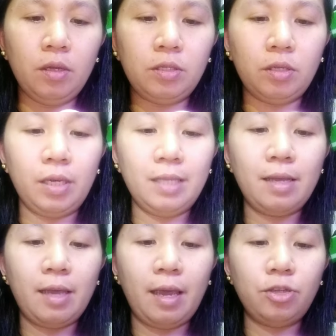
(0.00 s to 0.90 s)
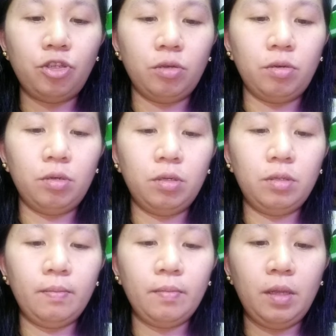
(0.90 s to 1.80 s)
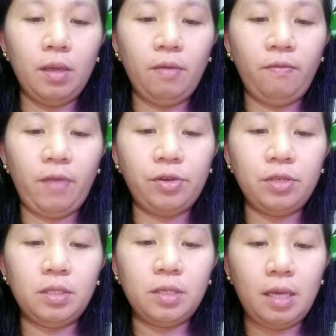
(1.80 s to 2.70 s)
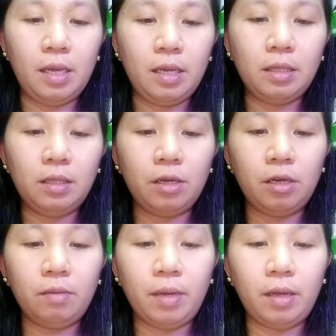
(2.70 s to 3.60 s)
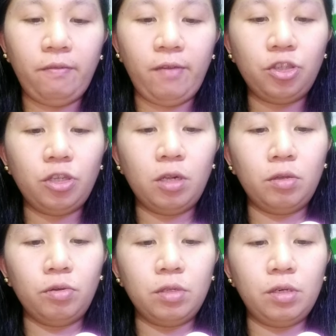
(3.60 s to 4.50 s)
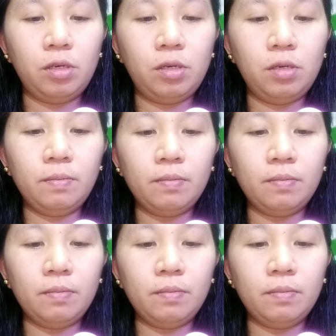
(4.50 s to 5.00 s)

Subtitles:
So, indication, fair skin derma facial toner